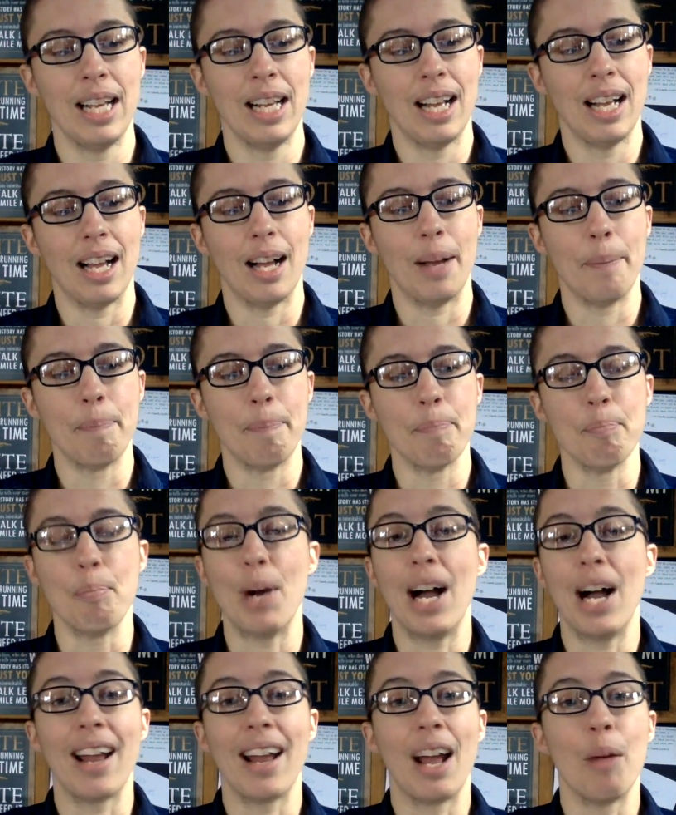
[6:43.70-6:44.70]

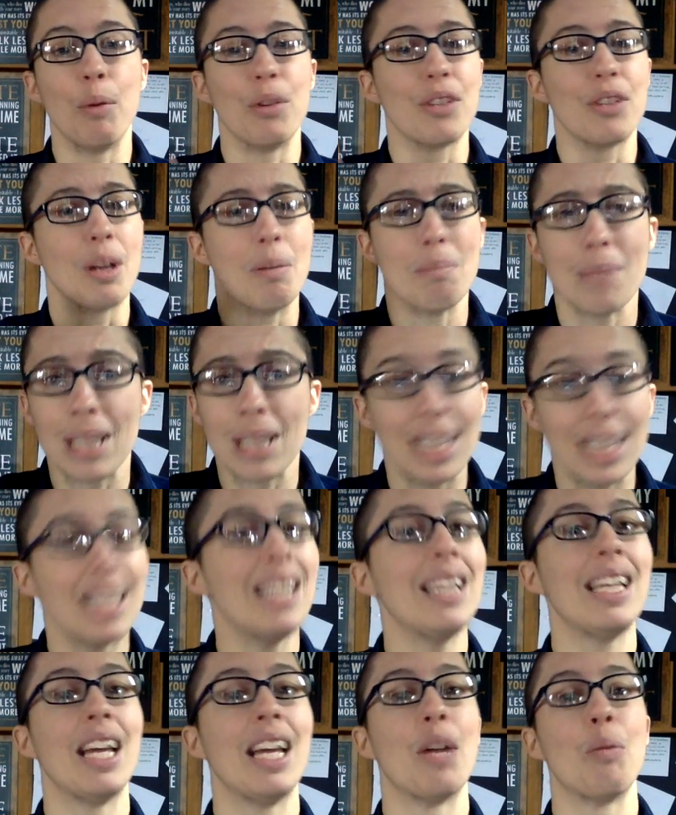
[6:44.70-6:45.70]
But I was
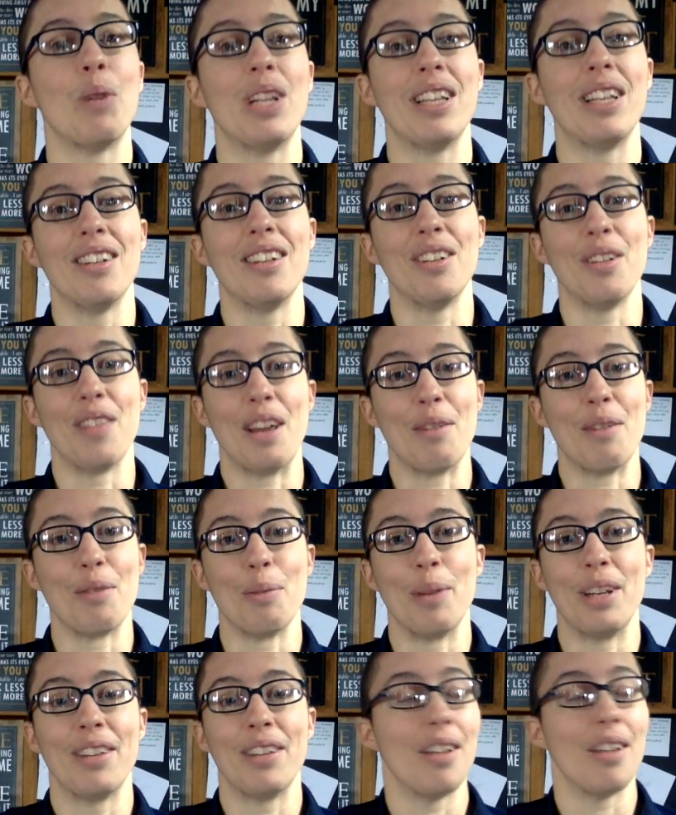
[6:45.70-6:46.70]
completely unwilling to do that for
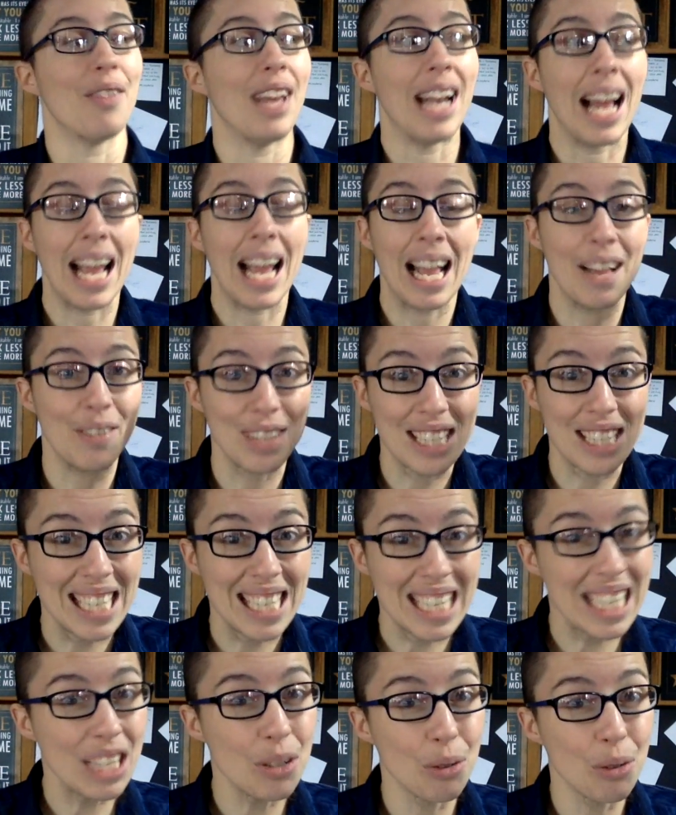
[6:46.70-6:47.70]
myself. And I have
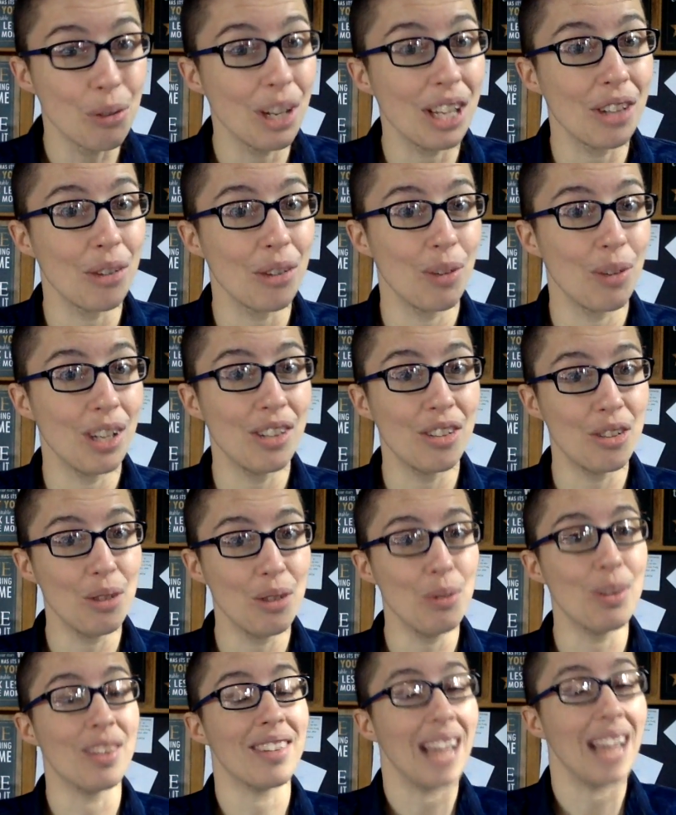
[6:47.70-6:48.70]
seen trans friends do
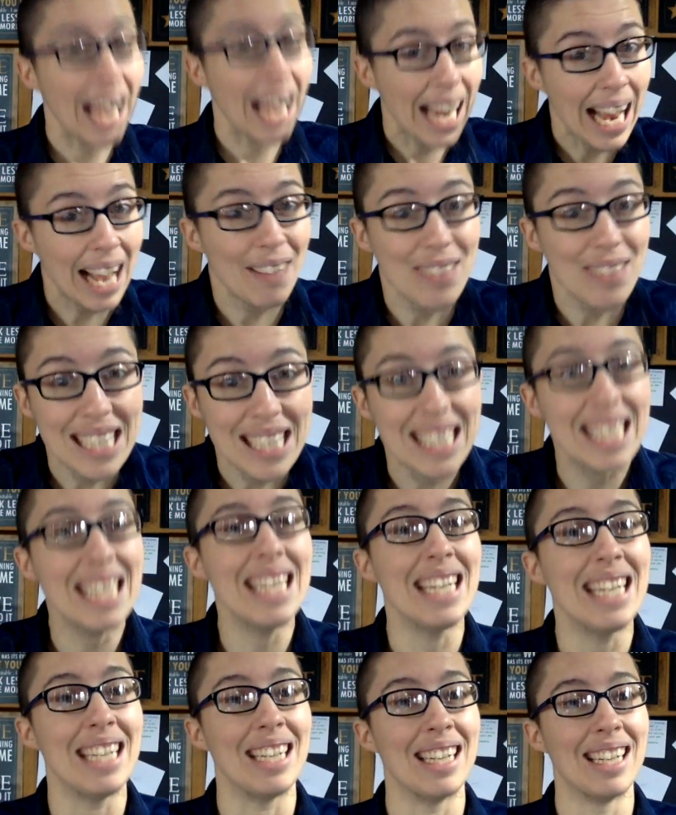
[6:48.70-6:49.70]
this. I have
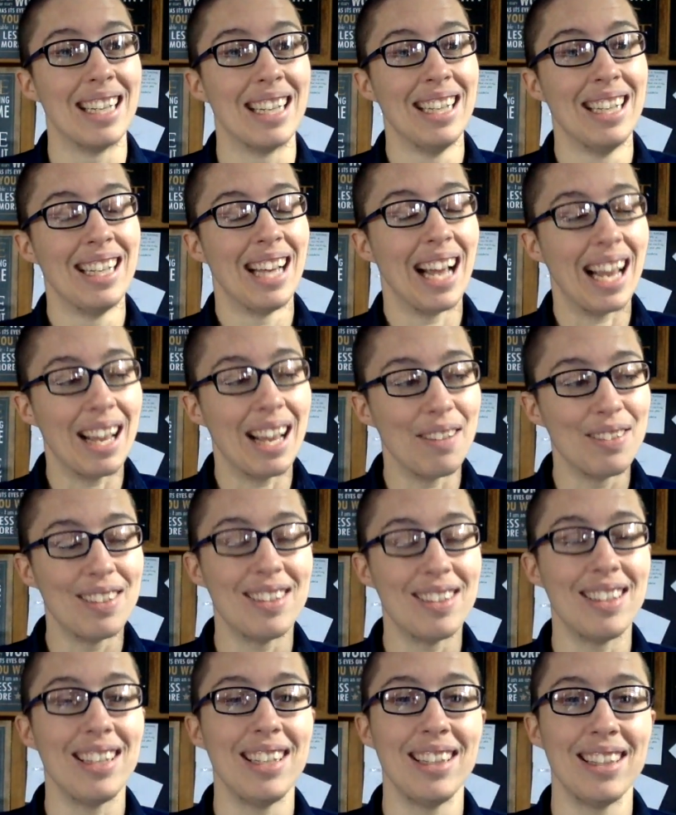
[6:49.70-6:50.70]

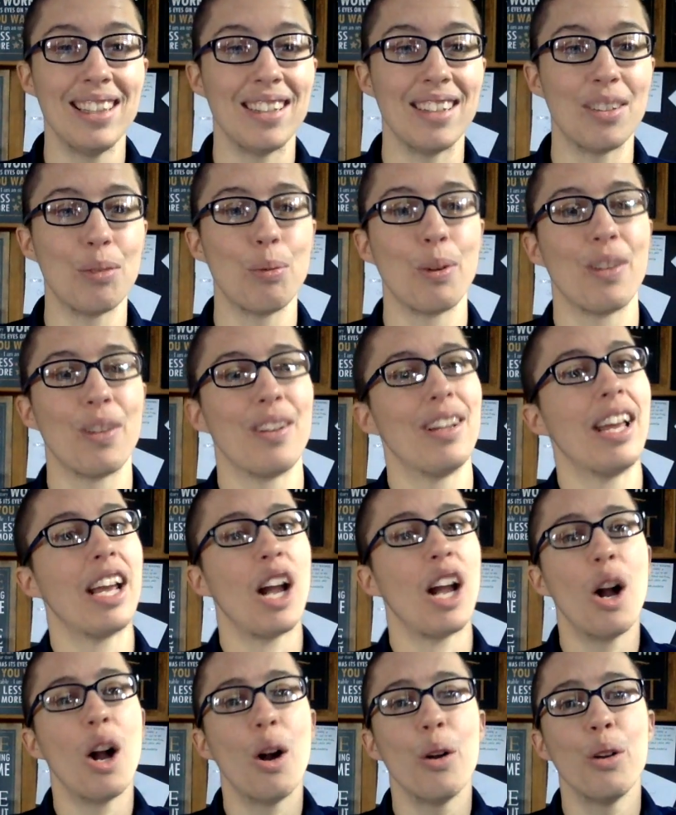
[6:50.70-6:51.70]
seen this where they're like,
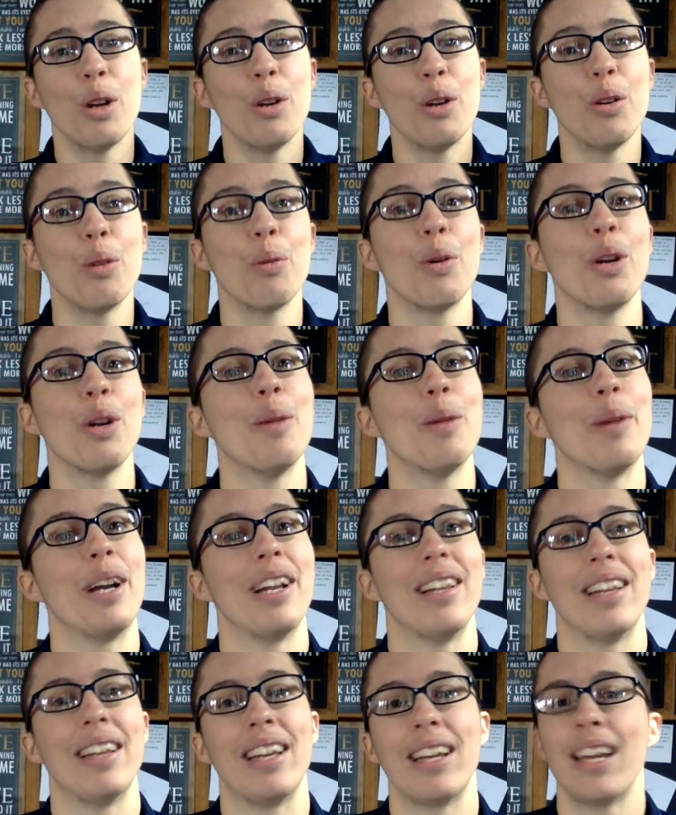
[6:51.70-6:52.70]
oh no, don't worry about
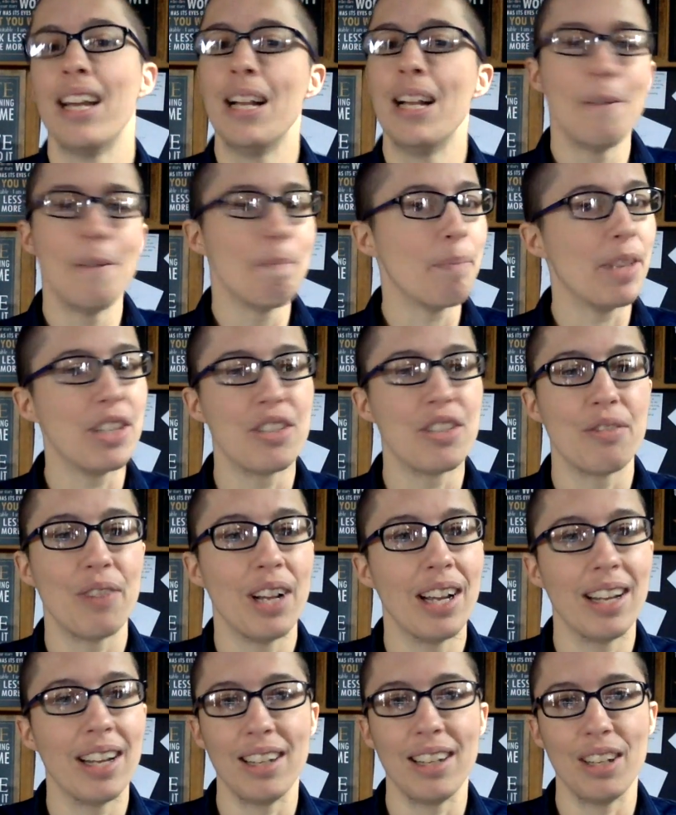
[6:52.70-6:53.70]
it. Like, that's
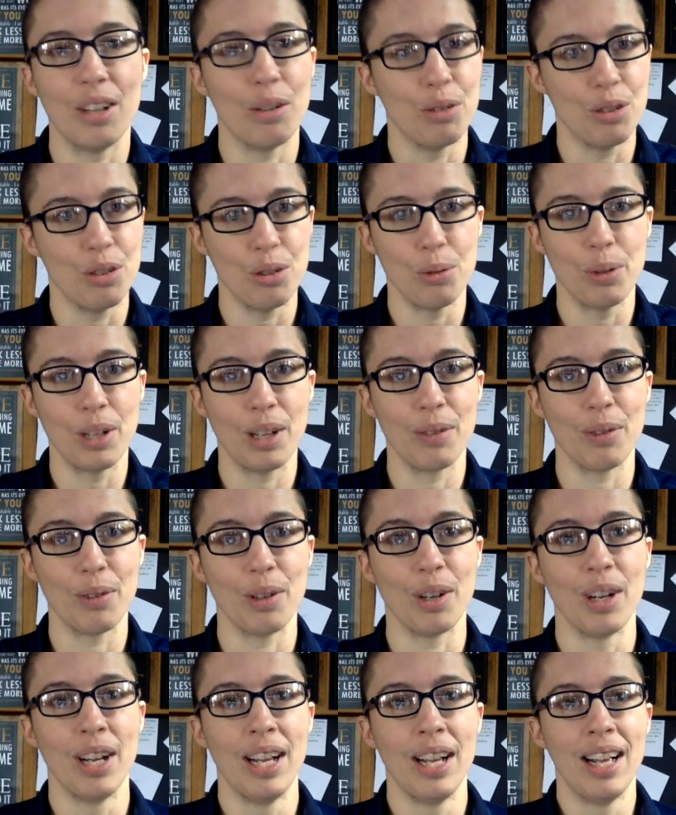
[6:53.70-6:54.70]
fine, do
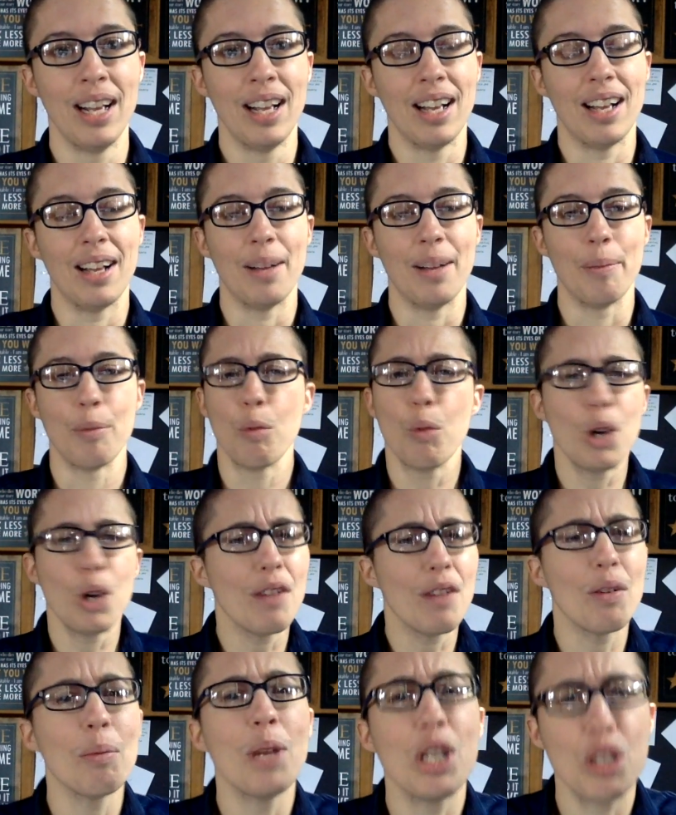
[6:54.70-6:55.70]
whatever.
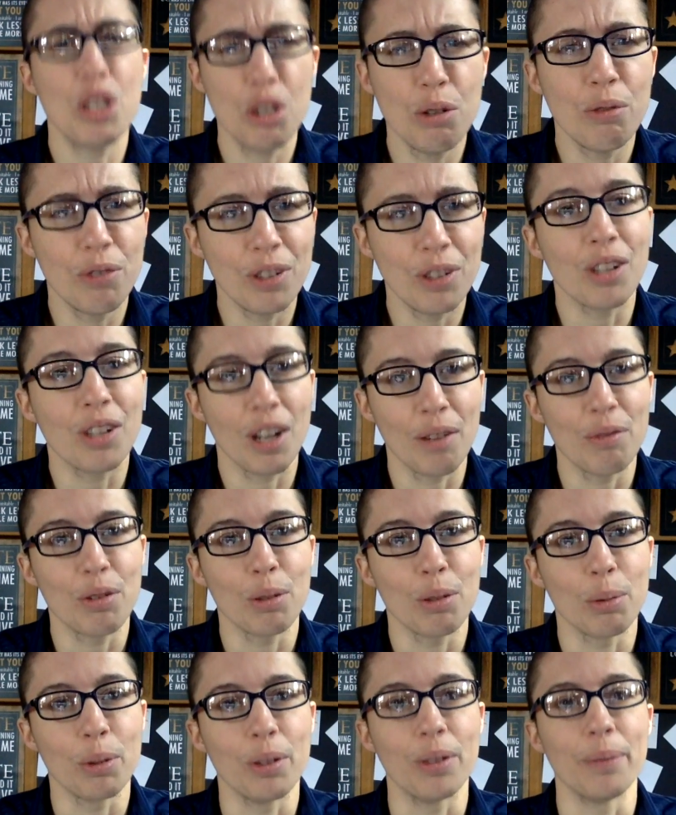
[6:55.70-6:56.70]
Whatever makes you feel
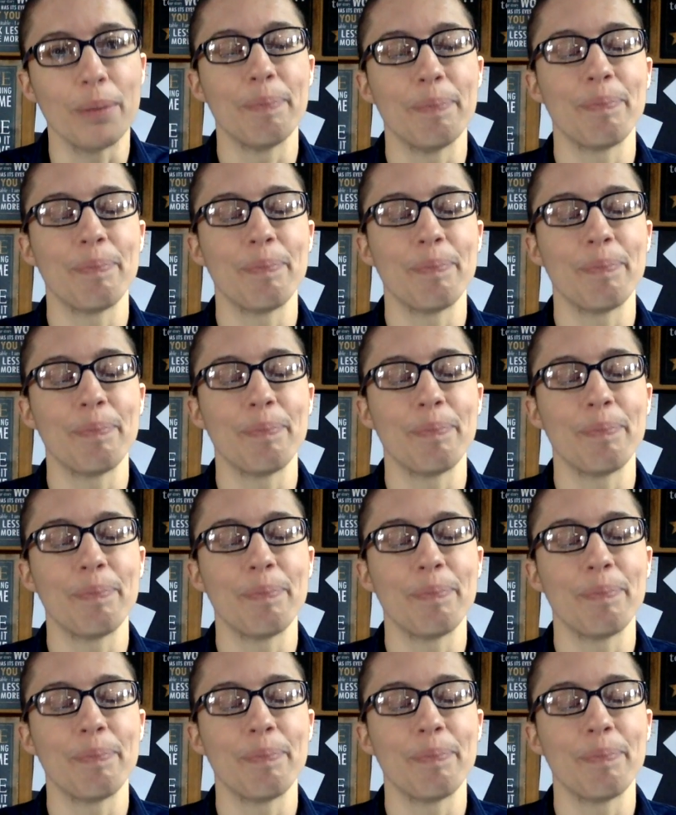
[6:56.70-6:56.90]
comfortable.